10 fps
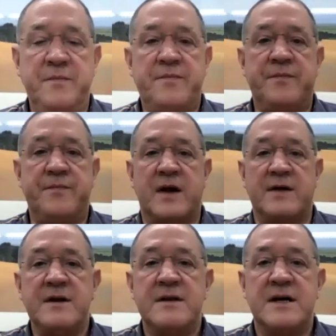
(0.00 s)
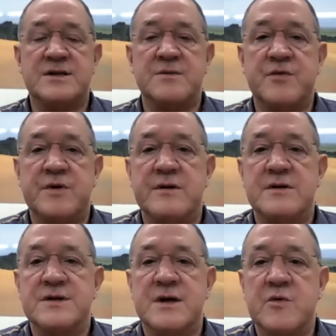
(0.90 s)
I think that's a pretty
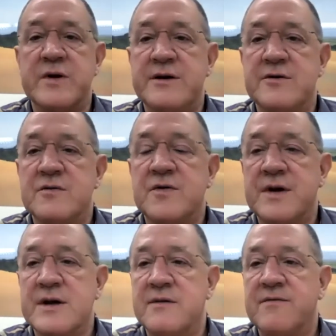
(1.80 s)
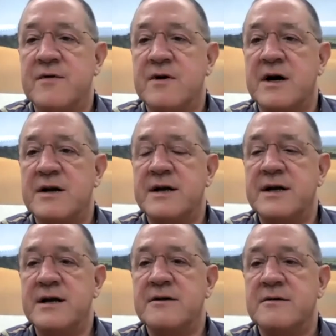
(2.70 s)
good summary. I don't think I've forgotten
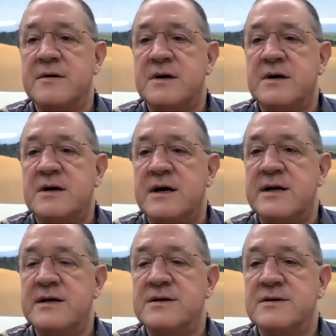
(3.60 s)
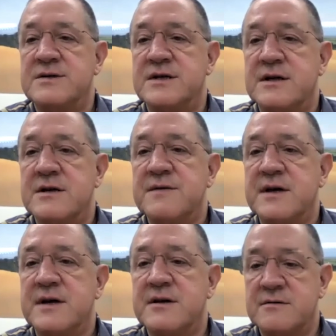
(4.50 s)
any any
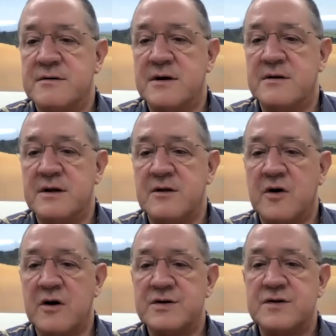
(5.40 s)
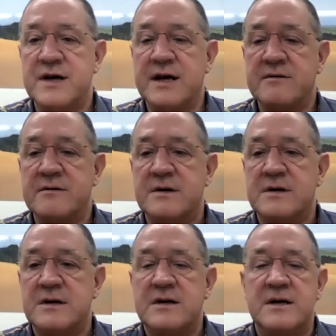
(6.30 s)
significantly uh, large thing,
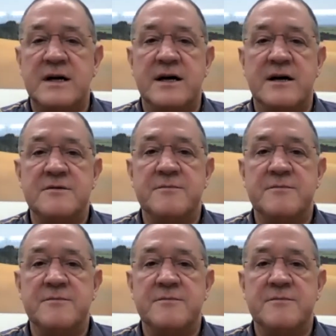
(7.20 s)
and